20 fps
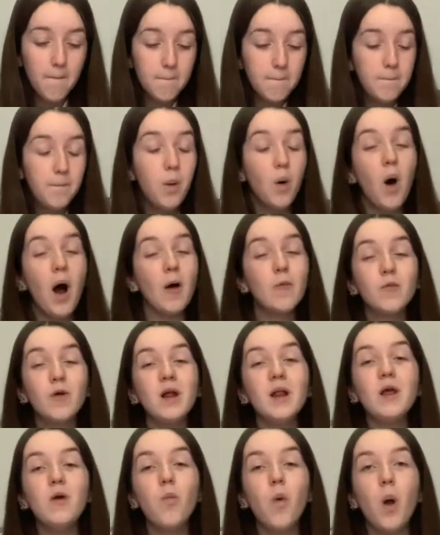But I
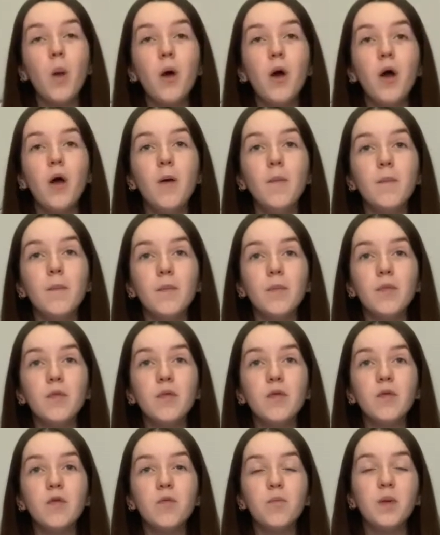really want to,
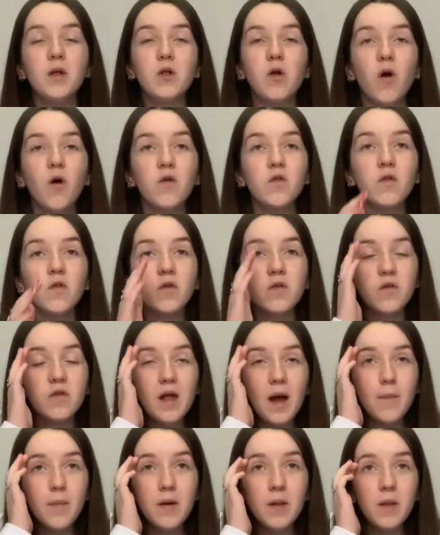because
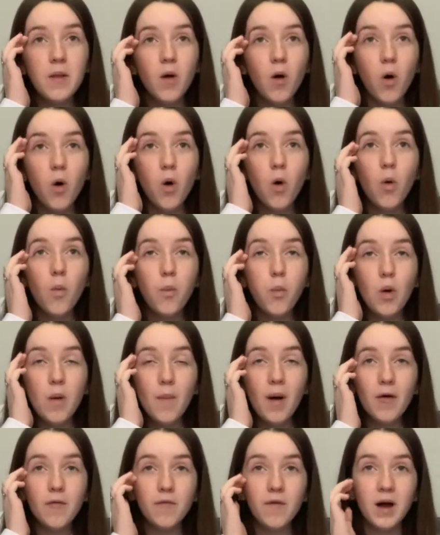stepping up with
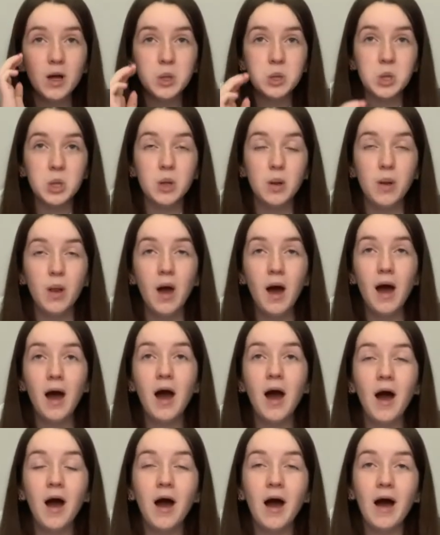my fashion,
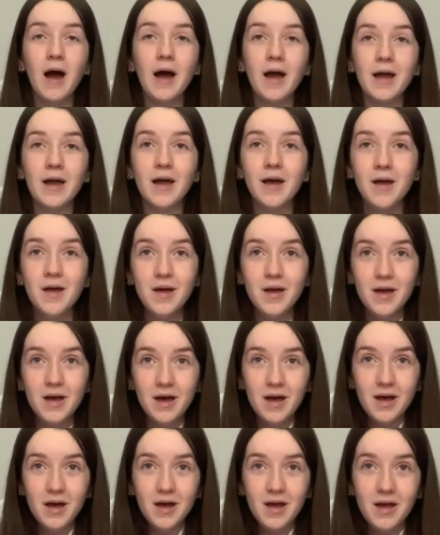I,
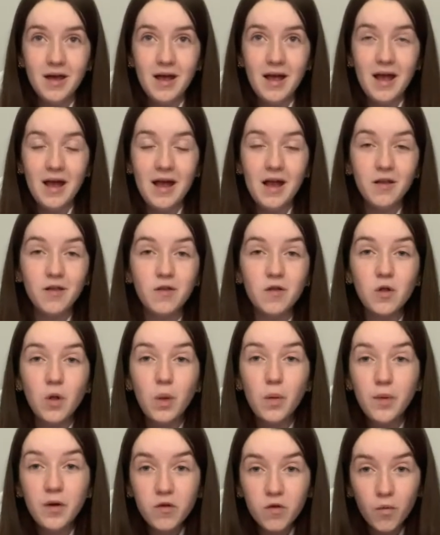it's going
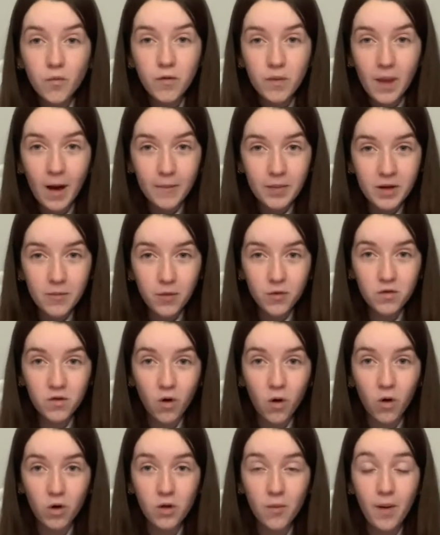to be something that people
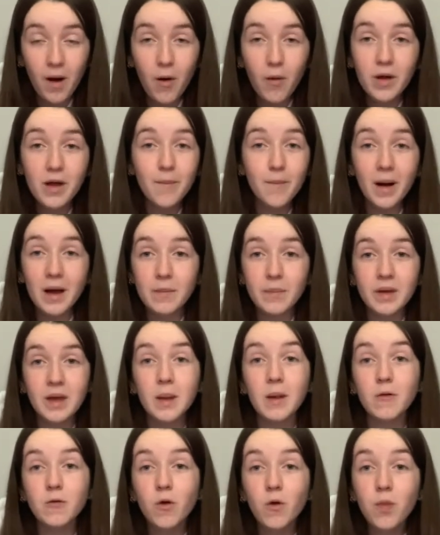talk about. It might be
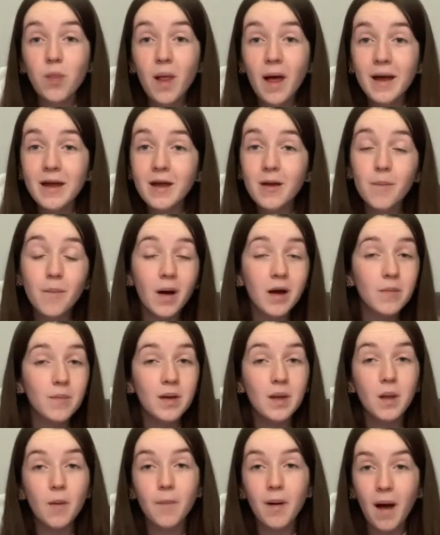in a good light, it might be
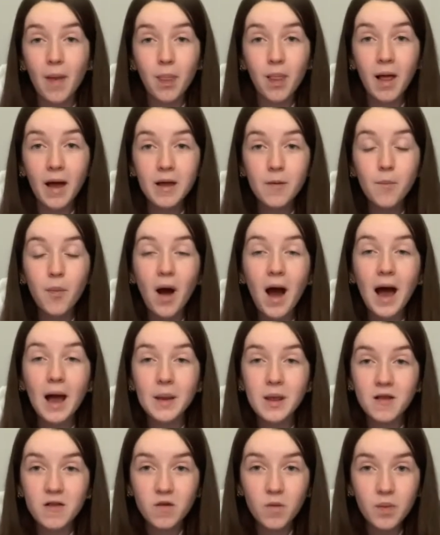in a bad light, but I
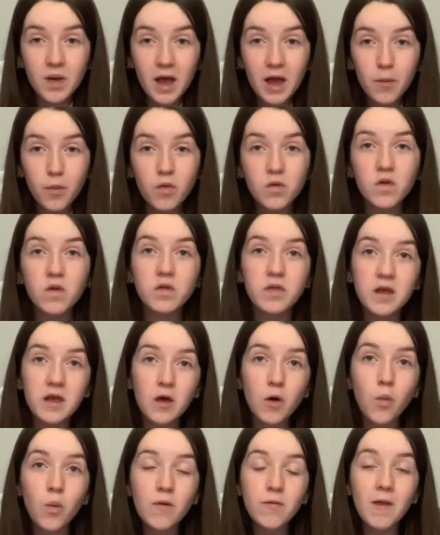need to be able to
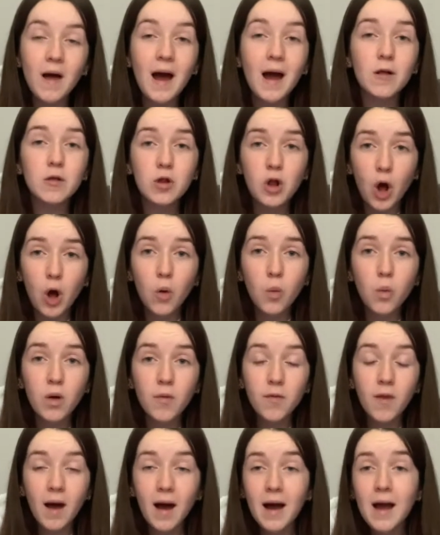deal with that and cope
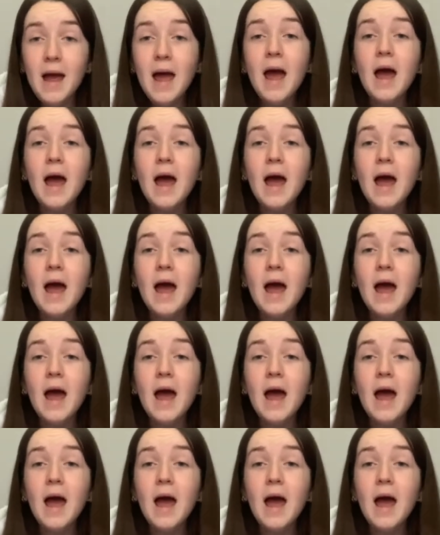with that.